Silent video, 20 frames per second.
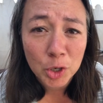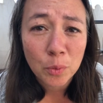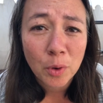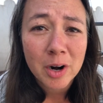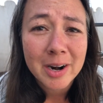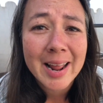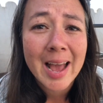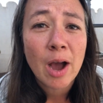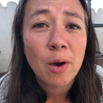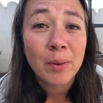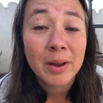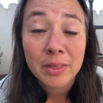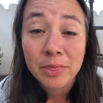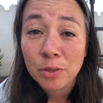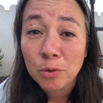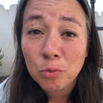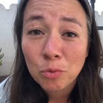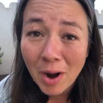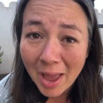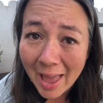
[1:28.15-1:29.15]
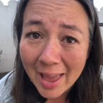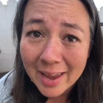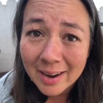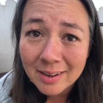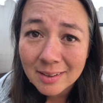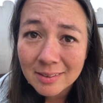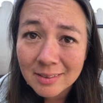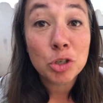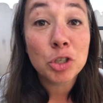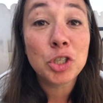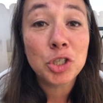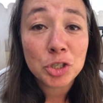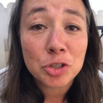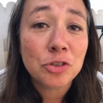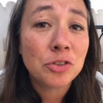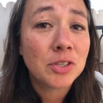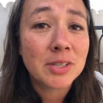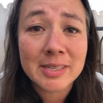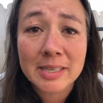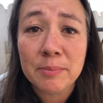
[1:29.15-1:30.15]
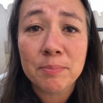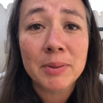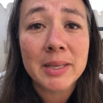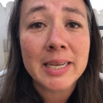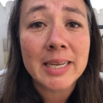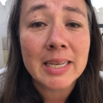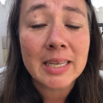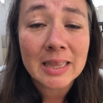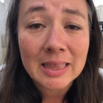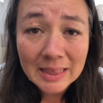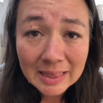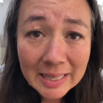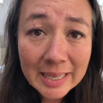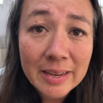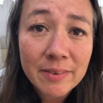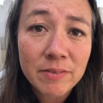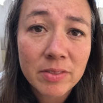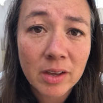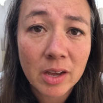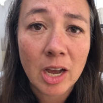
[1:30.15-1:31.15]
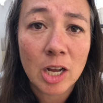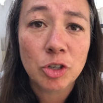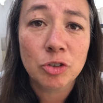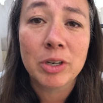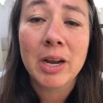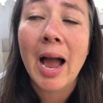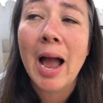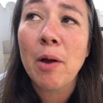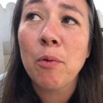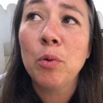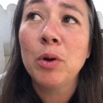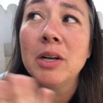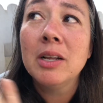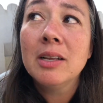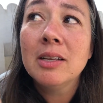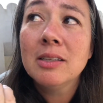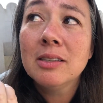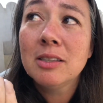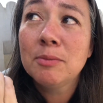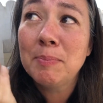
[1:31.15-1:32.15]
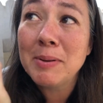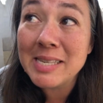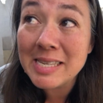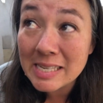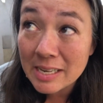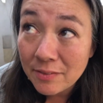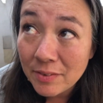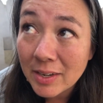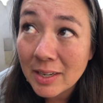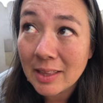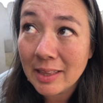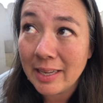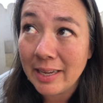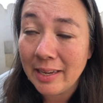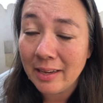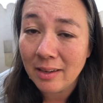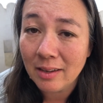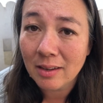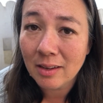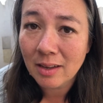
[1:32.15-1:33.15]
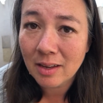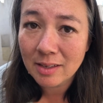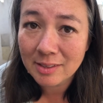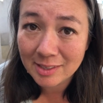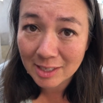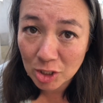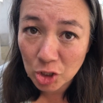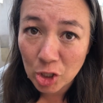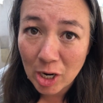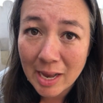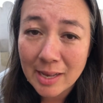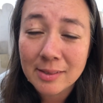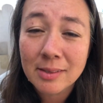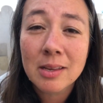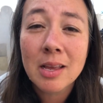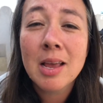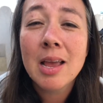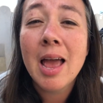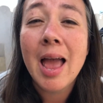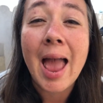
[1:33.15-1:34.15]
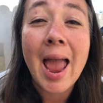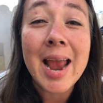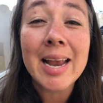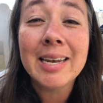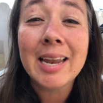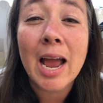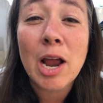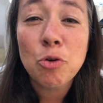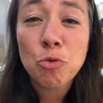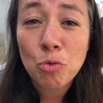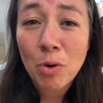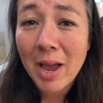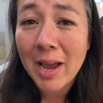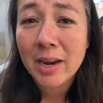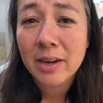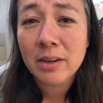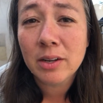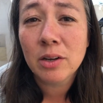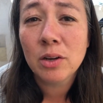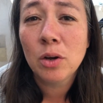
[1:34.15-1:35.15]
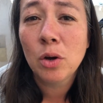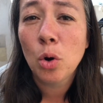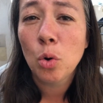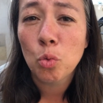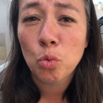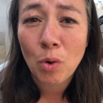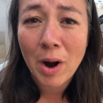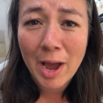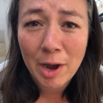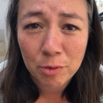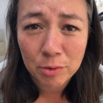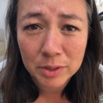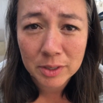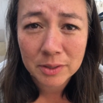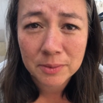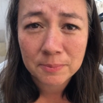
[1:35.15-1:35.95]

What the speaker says: you are now in the red, you could choose to simply leave the country. I would specifically suggest a direct route,